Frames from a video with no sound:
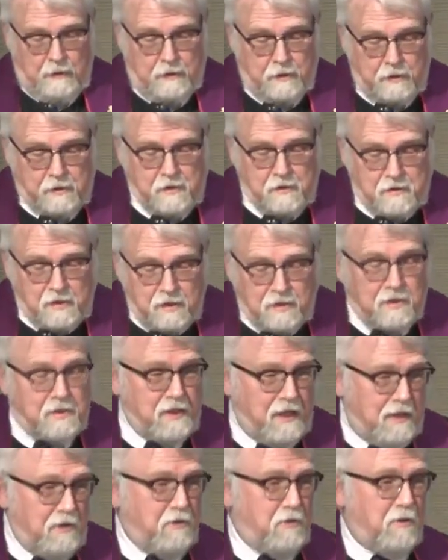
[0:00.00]
This is the
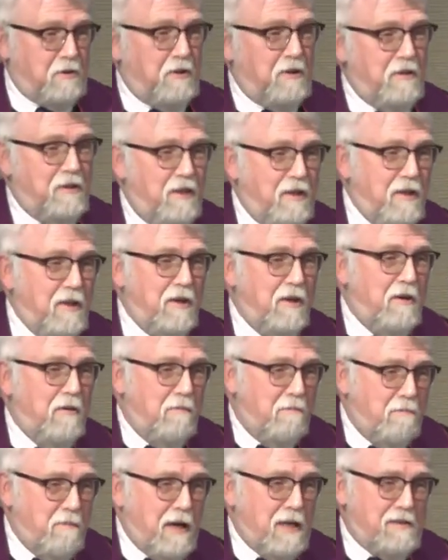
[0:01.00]
central
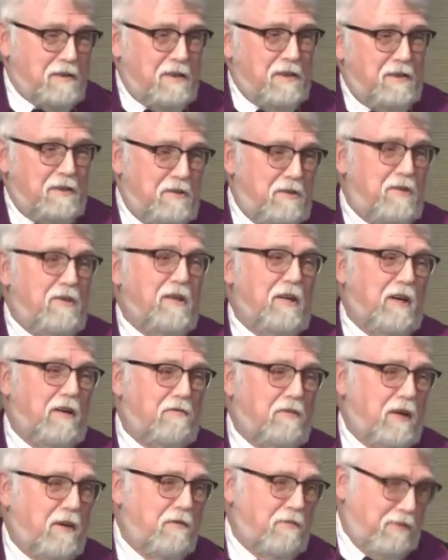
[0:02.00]
message
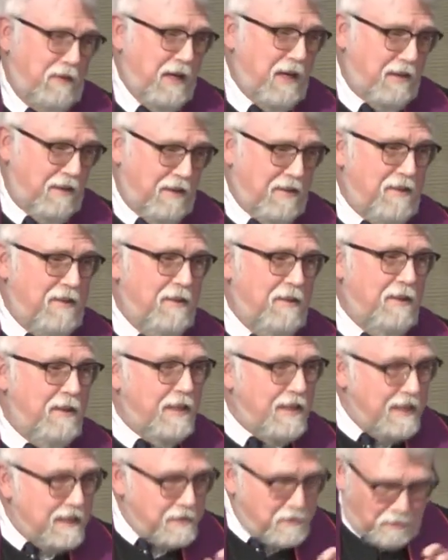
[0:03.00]
of our faith.
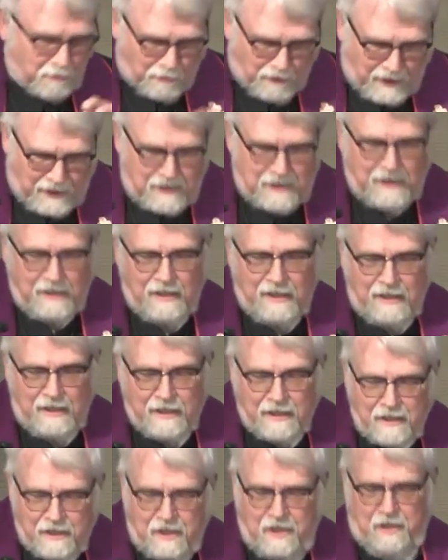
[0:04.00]
It's right
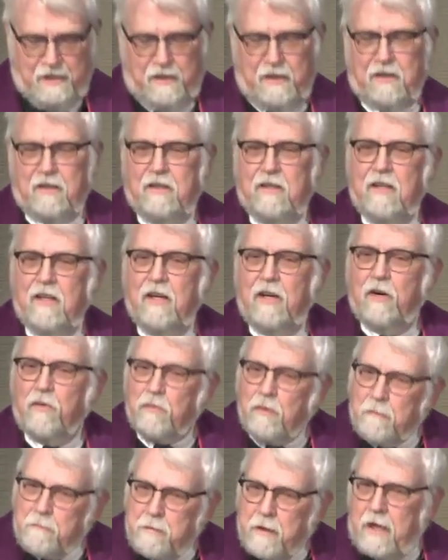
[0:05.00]
here.
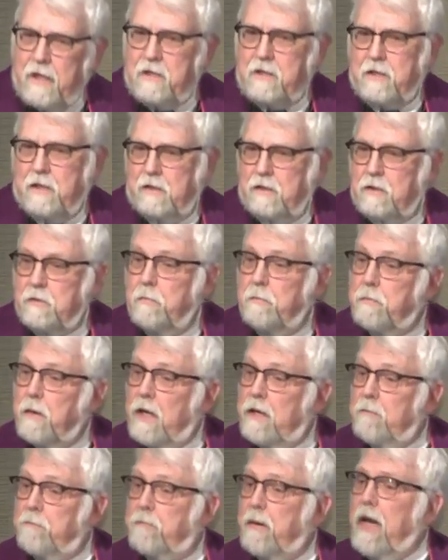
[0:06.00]
Repentance,
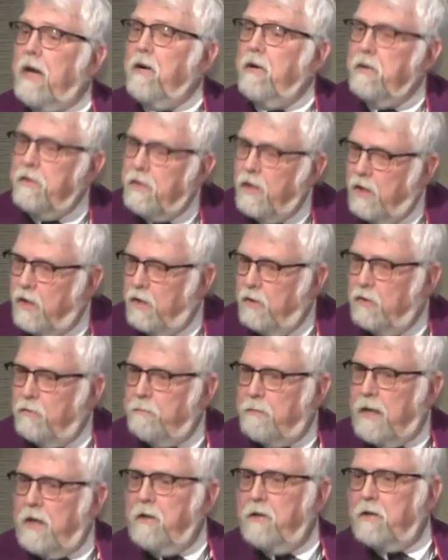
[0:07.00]
but better
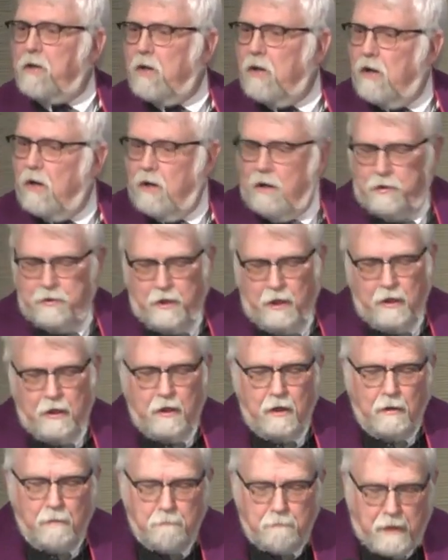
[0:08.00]
known, better called
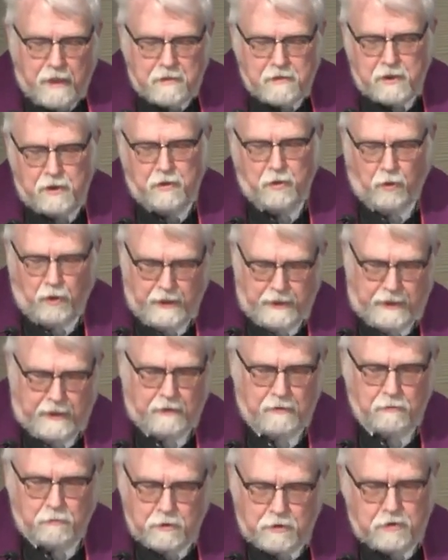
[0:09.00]

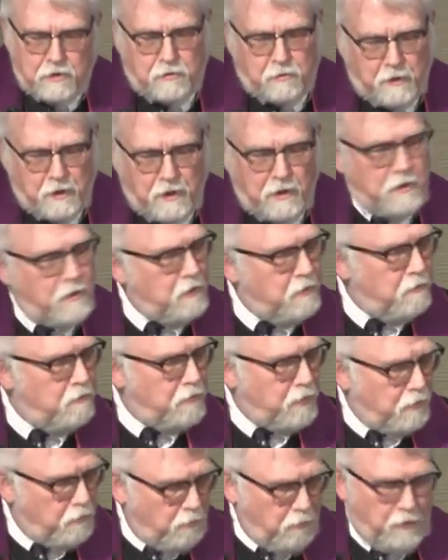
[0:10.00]
metanoia, which is really
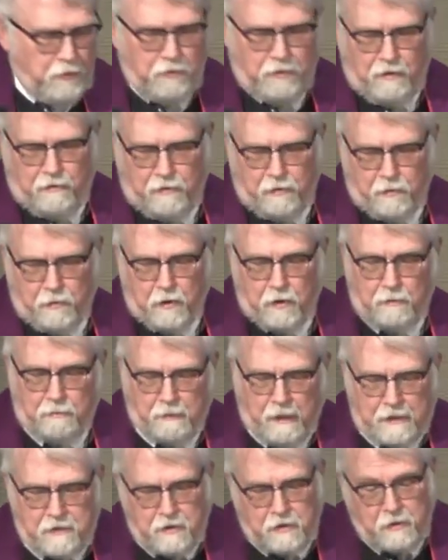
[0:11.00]
the root of the word.
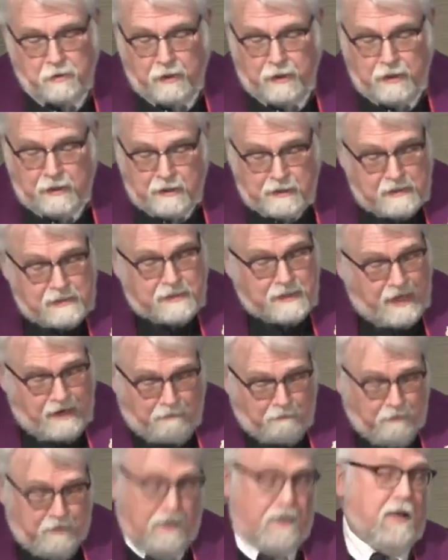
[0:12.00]
Metanoia is
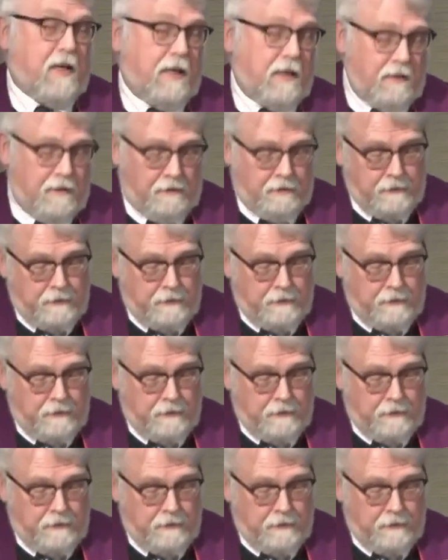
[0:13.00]
everything.